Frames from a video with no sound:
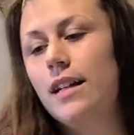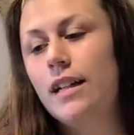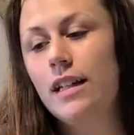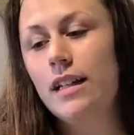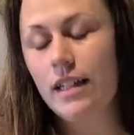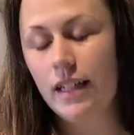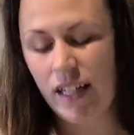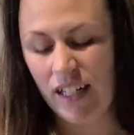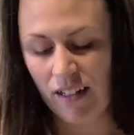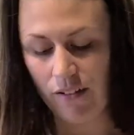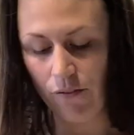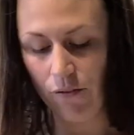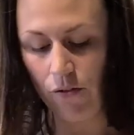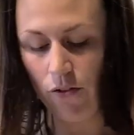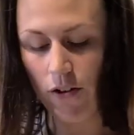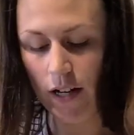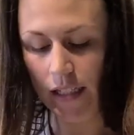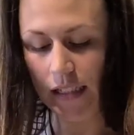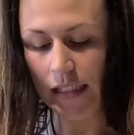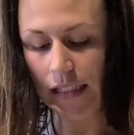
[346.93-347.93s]
knead it
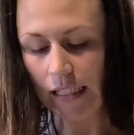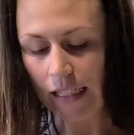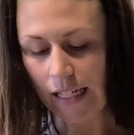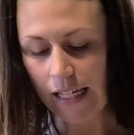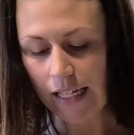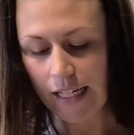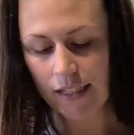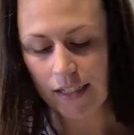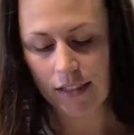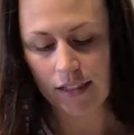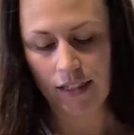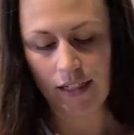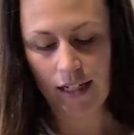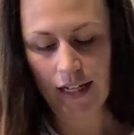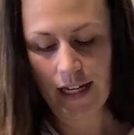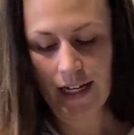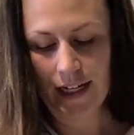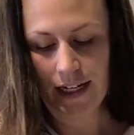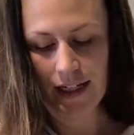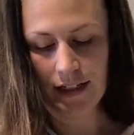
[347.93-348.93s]
for at least
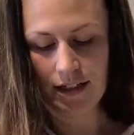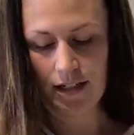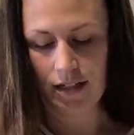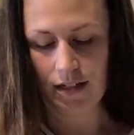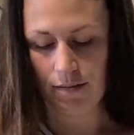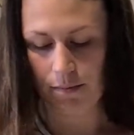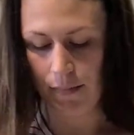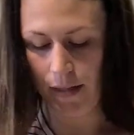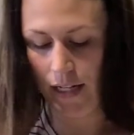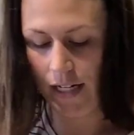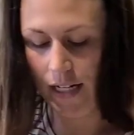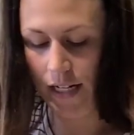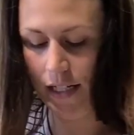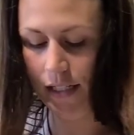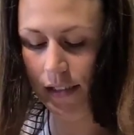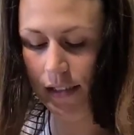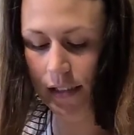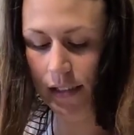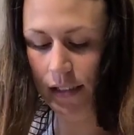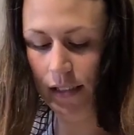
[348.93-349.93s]
8
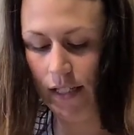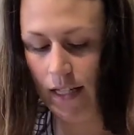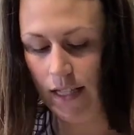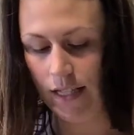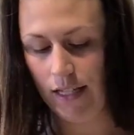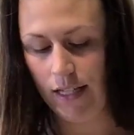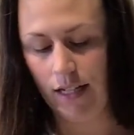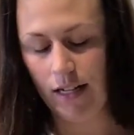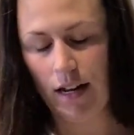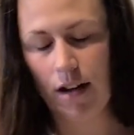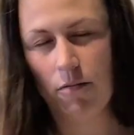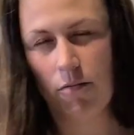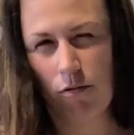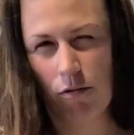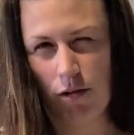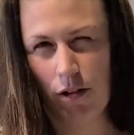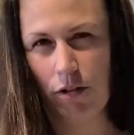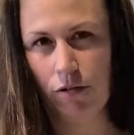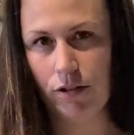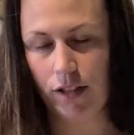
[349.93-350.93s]
minutes, and then we'll
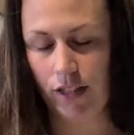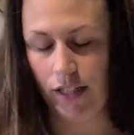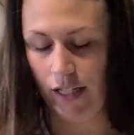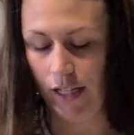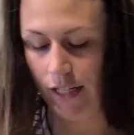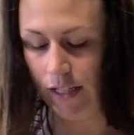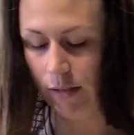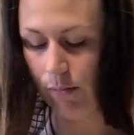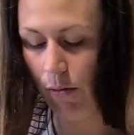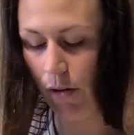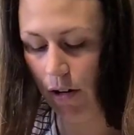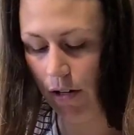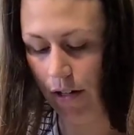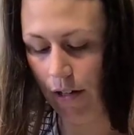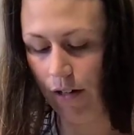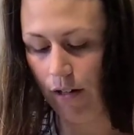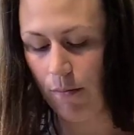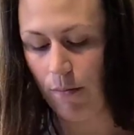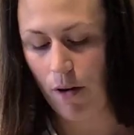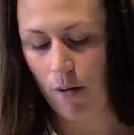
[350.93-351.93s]
go to the next part
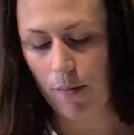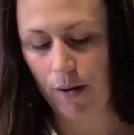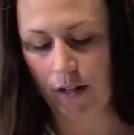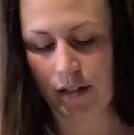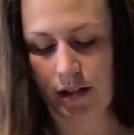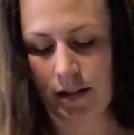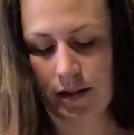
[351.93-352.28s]
in a moment